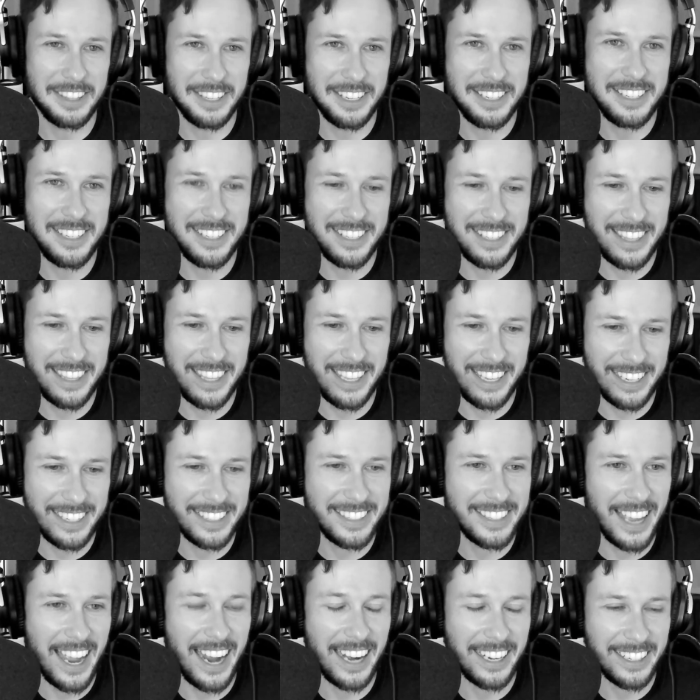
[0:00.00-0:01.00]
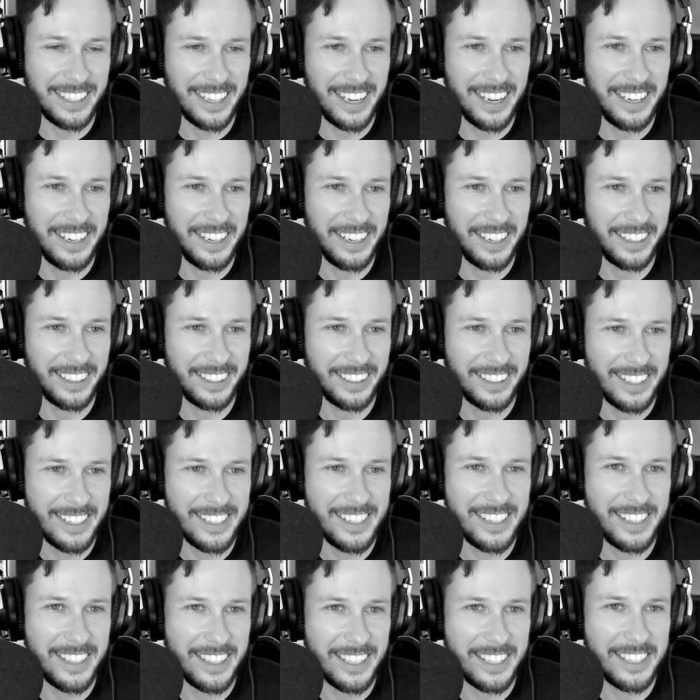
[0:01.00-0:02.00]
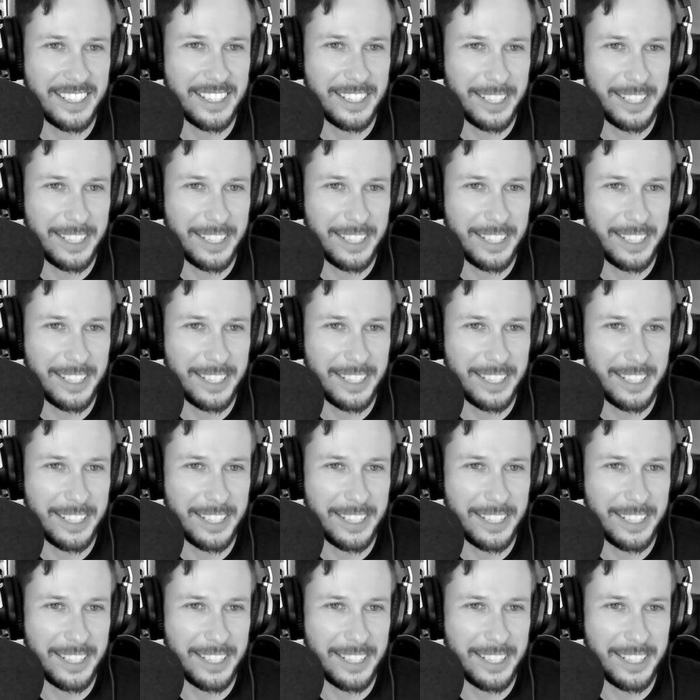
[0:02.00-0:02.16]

This is the exact ending. This is the